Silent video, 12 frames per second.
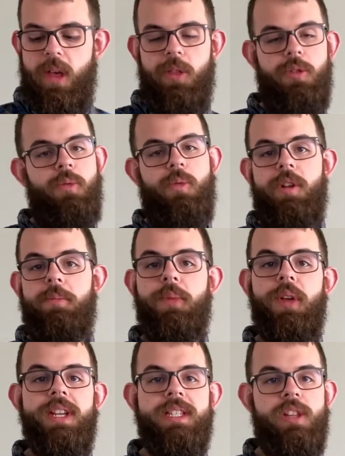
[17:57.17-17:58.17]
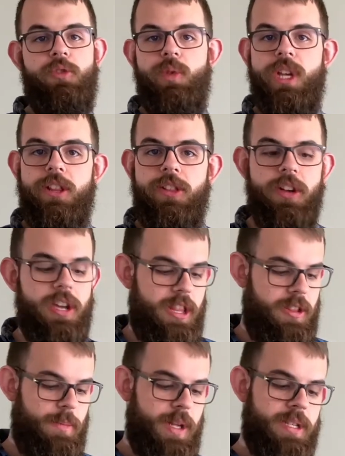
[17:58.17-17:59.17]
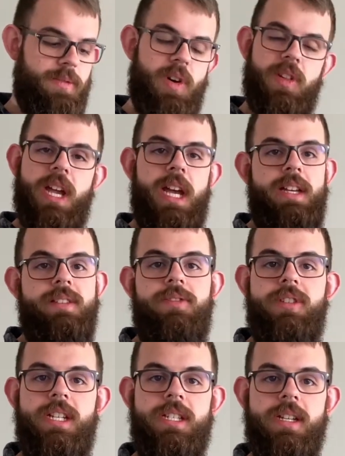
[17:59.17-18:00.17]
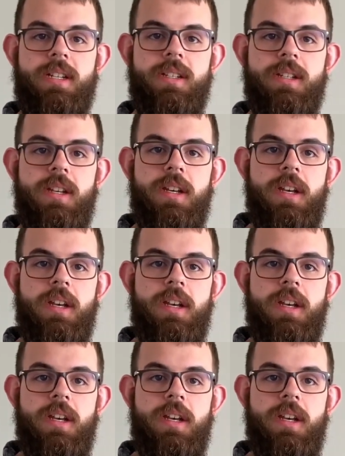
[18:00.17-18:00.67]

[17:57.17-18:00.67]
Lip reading: the one place that we can look in the midst of all that is Jesus.